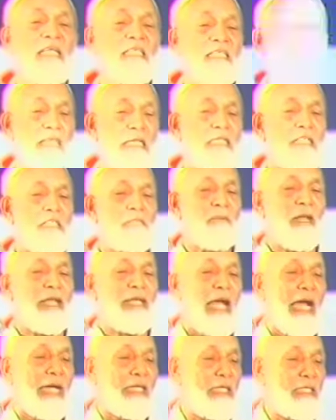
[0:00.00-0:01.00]
and seek. He's
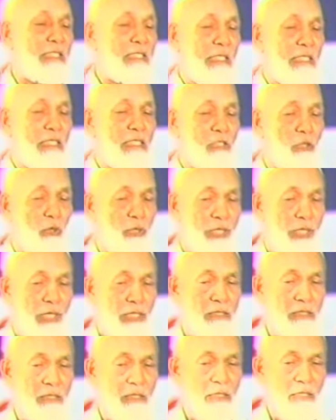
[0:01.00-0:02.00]
playing hide and seek, His
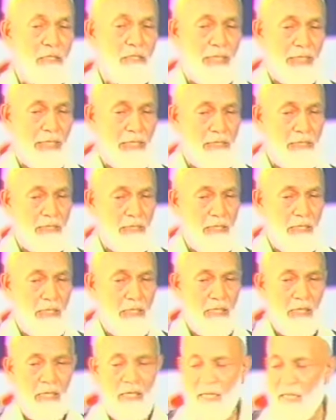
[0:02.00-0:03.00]
Holiness. Look at this.
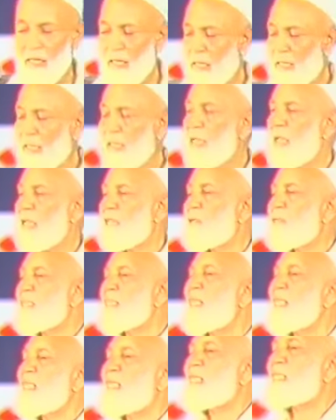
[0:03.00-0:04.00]
In other words,
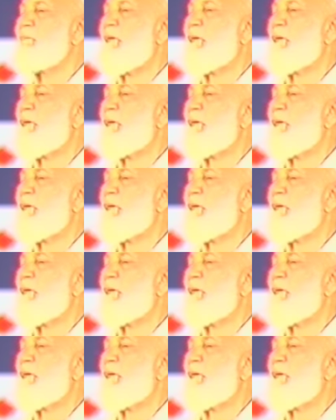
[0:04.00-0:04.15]
this is